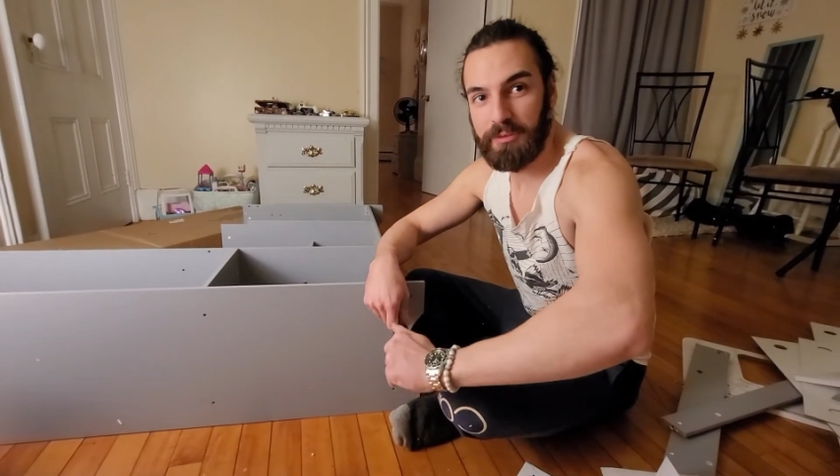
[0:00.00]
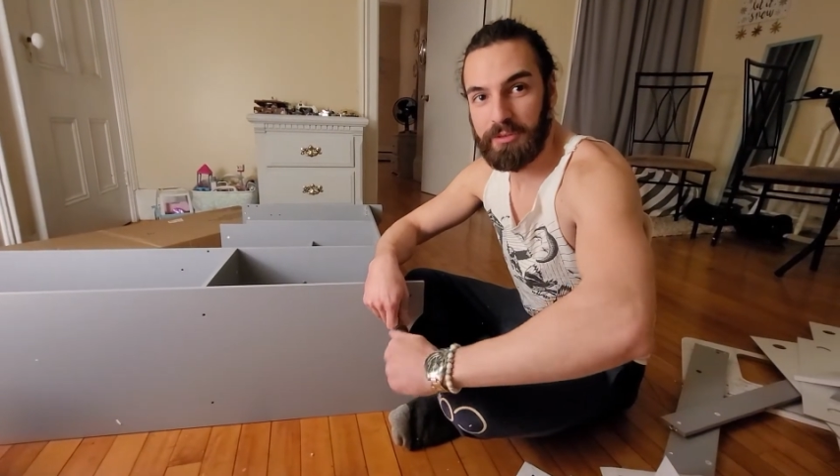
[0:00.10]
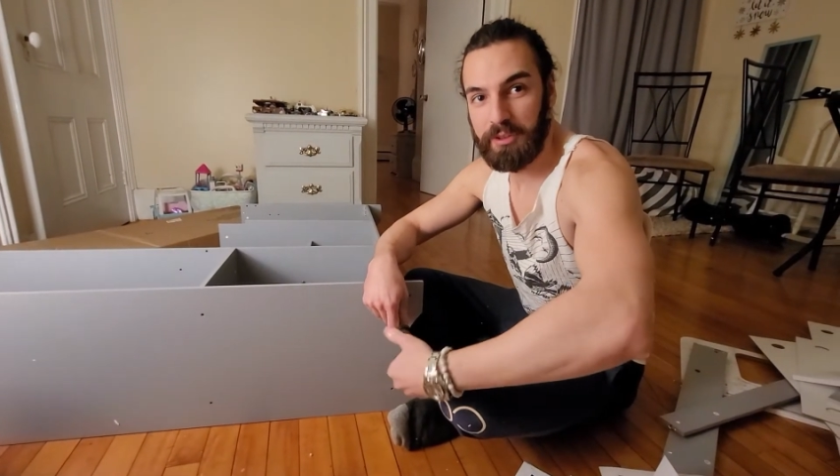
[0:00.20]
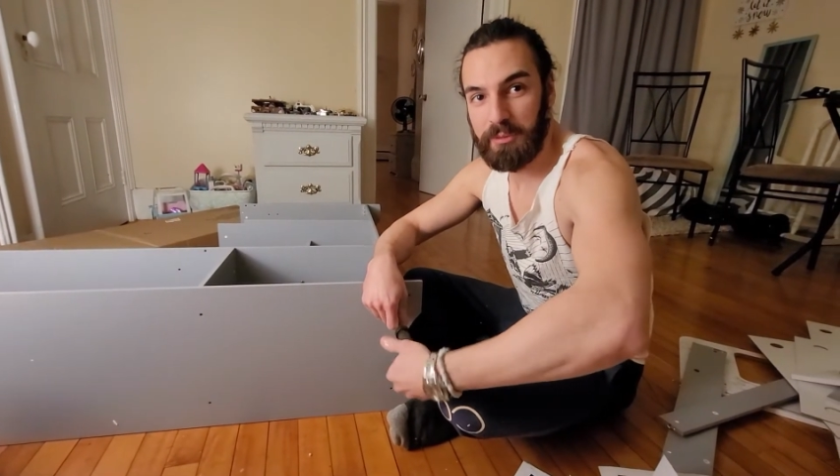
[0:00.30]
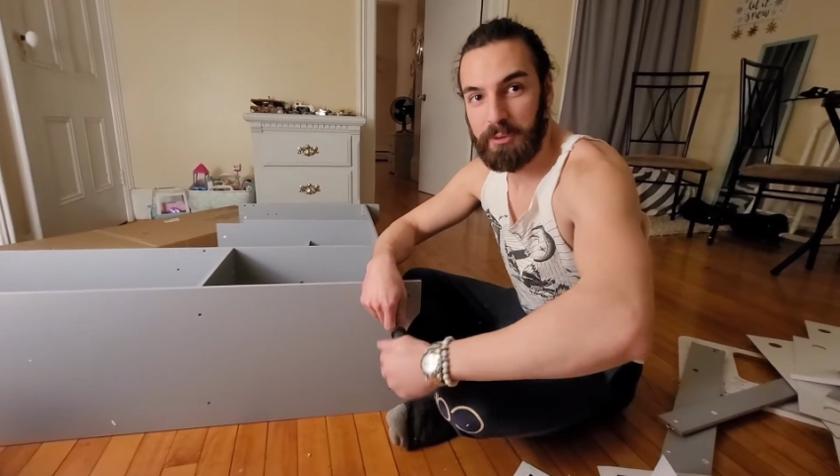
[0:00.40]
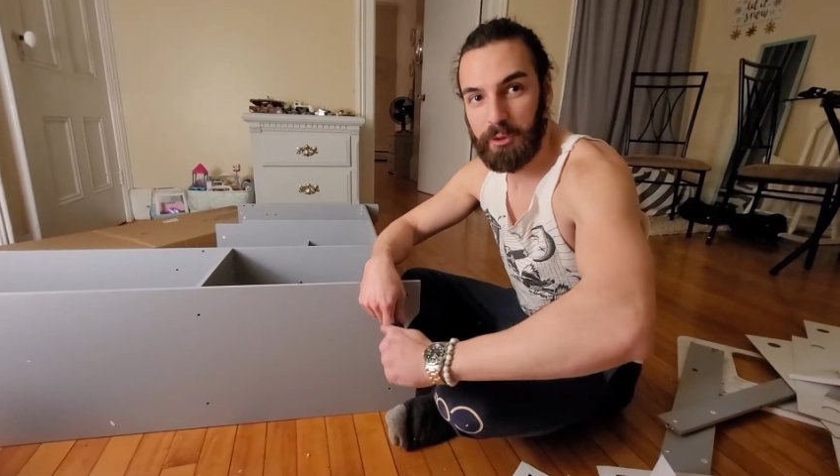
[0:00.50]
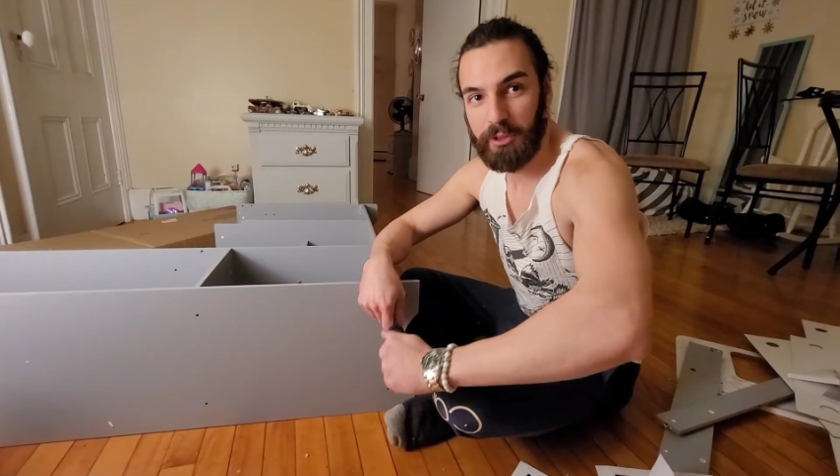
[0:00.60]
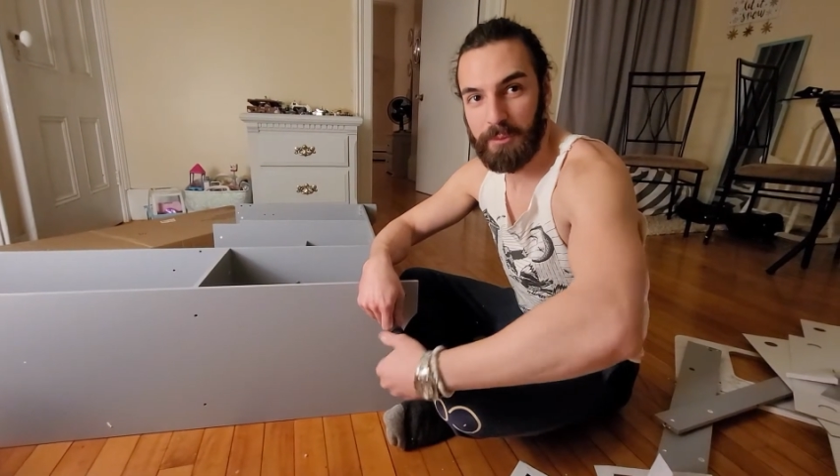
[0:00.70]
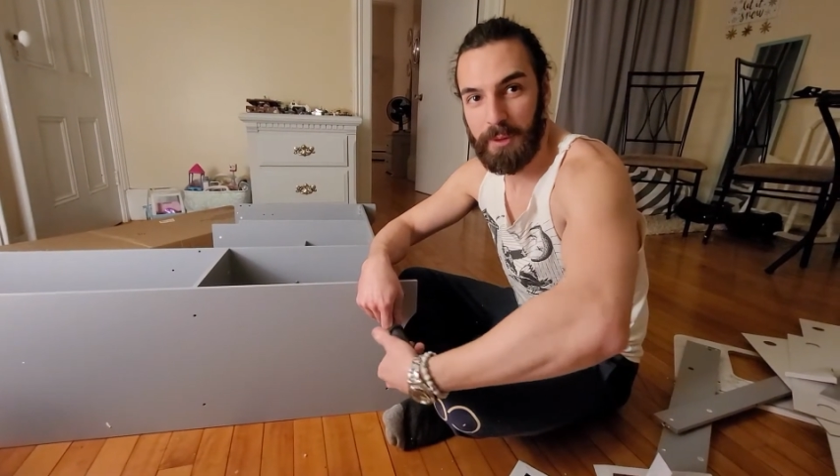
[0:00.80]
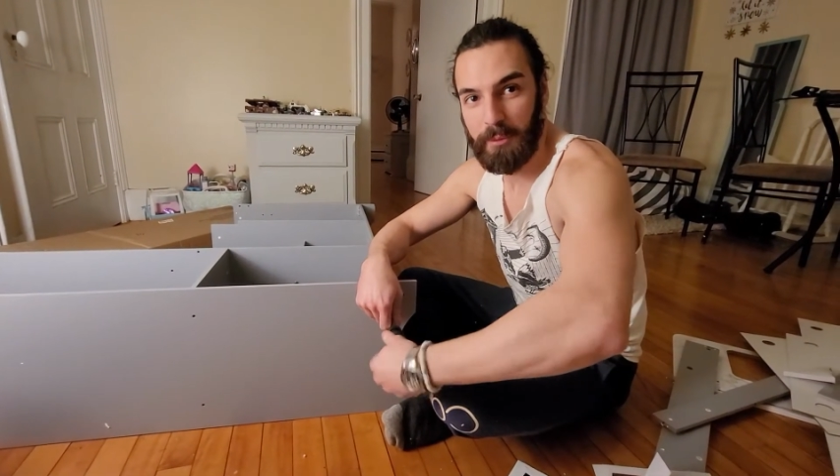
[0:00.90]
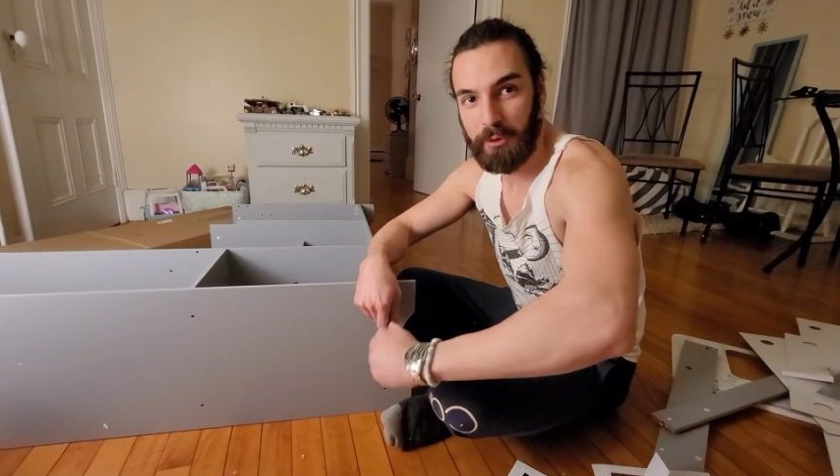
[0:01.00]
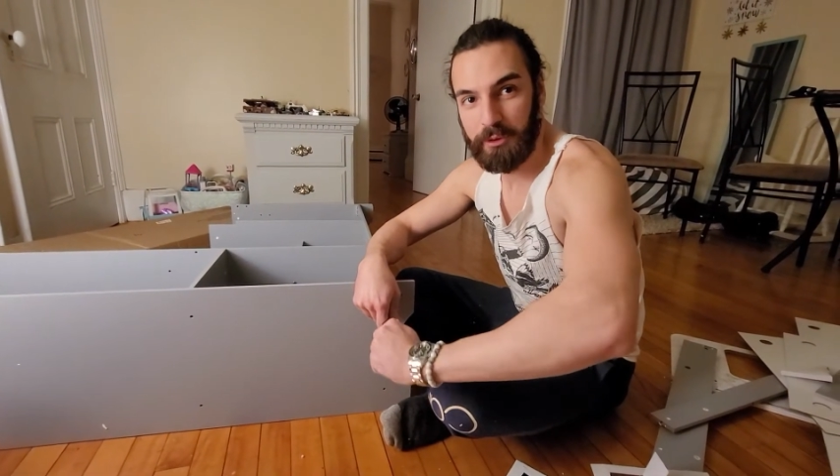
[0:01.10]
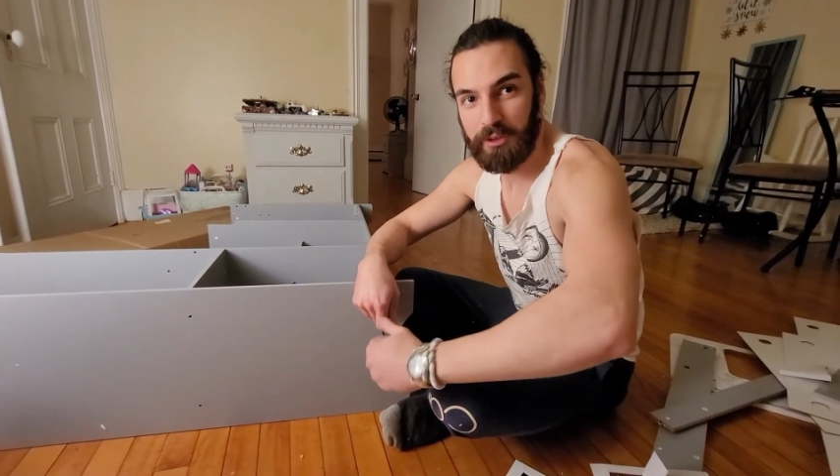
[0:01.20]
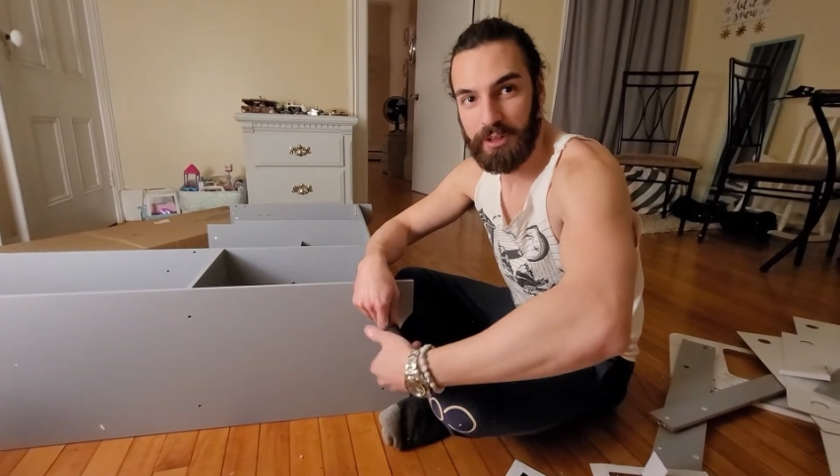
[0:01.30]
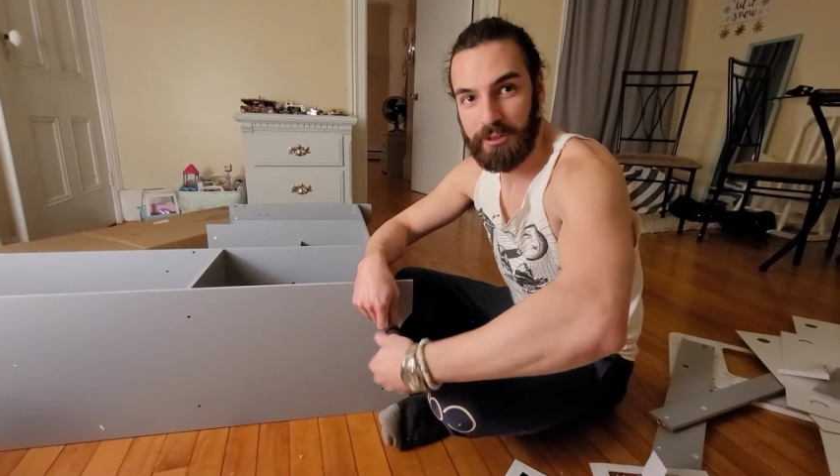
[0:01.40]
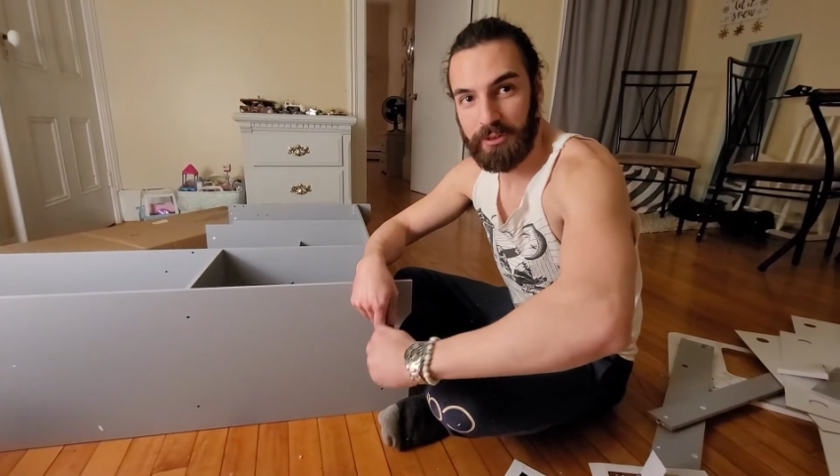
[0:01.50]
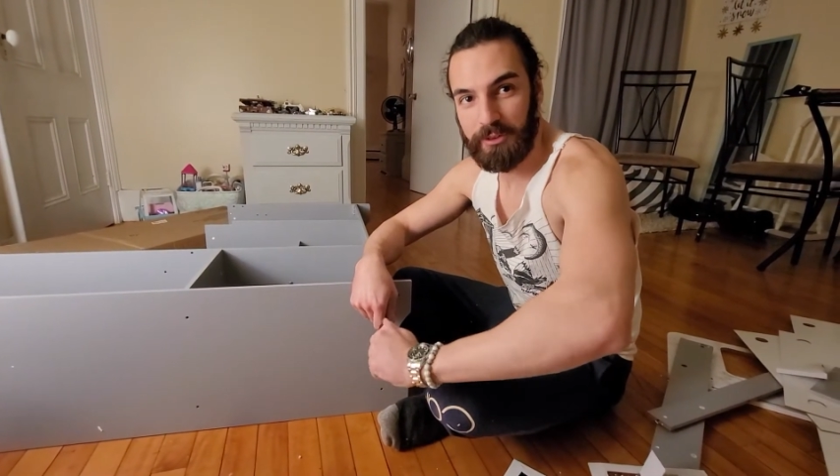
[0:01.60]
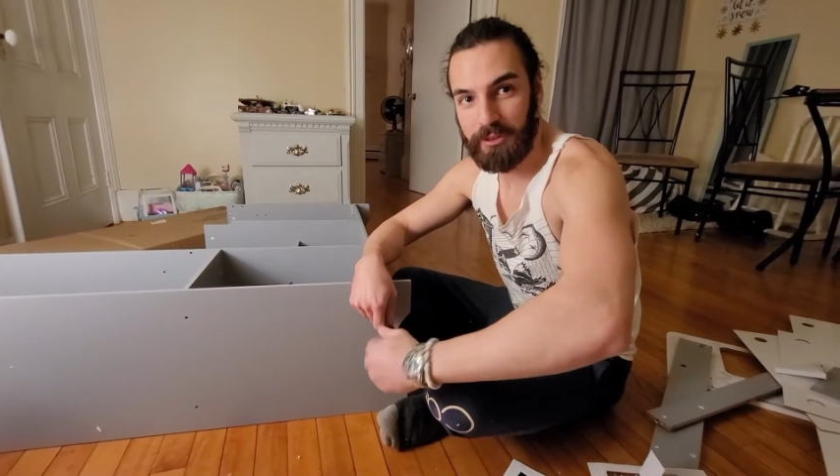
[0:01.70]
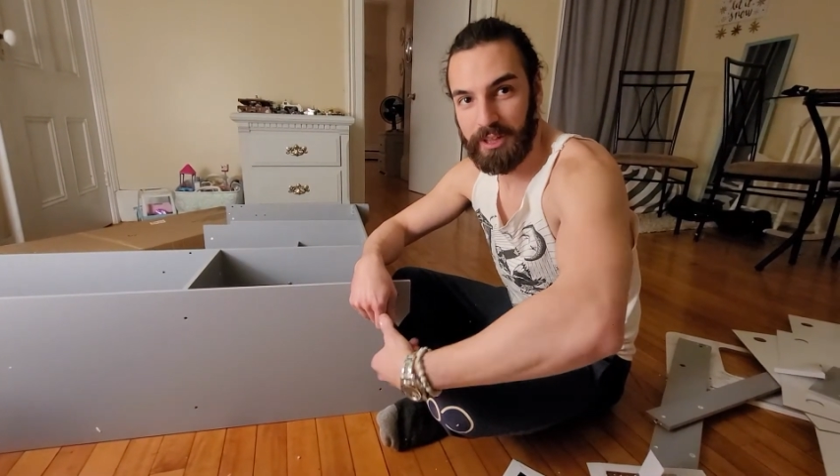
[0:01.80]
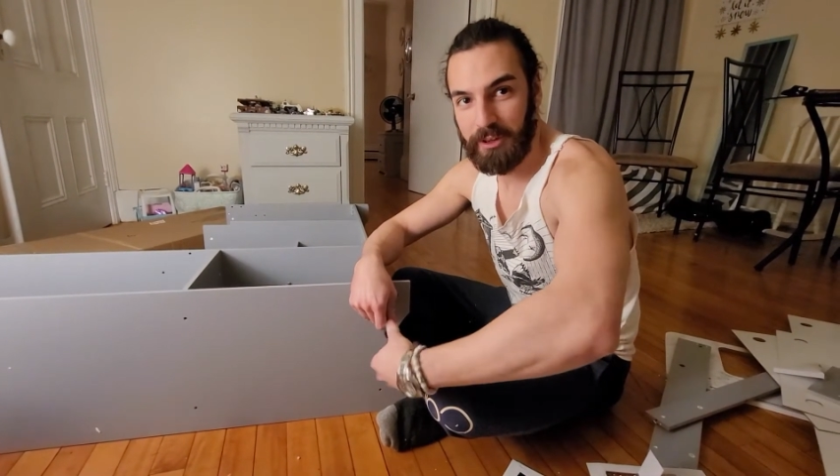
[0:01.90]
seen me work on my motorcycle and
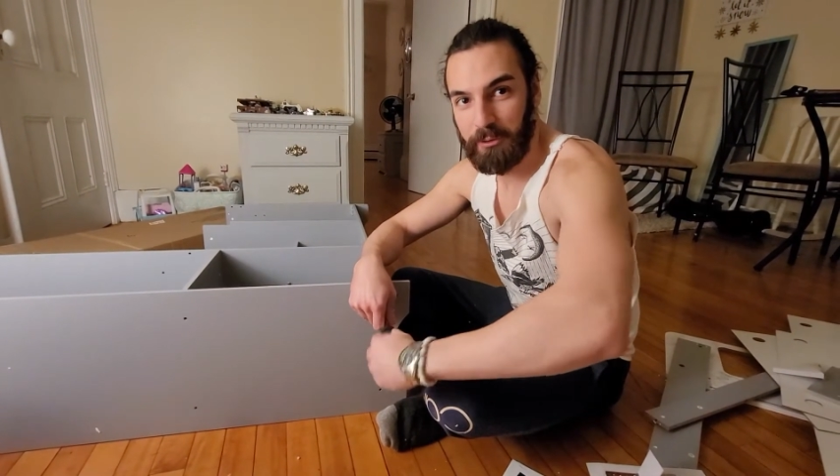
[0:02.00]
they're like,